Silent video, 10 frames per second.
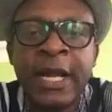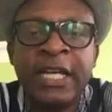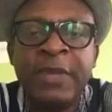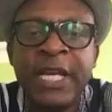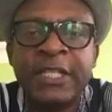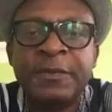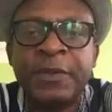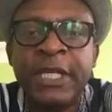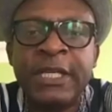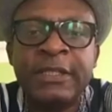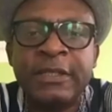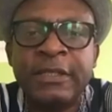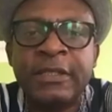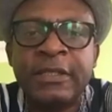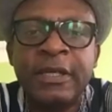my
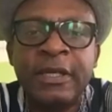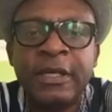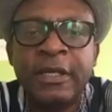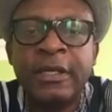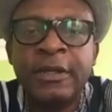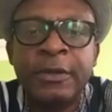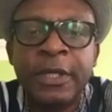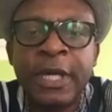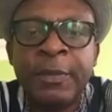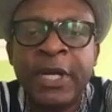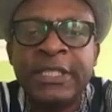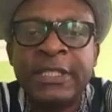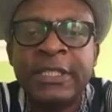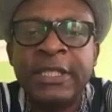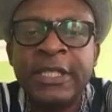experience about
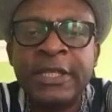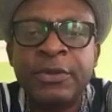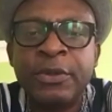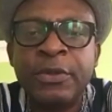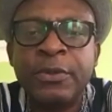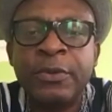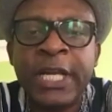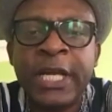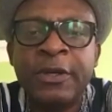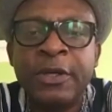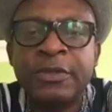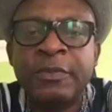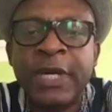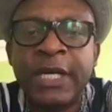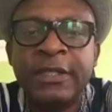16 years ago when I lost
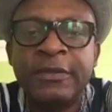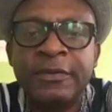my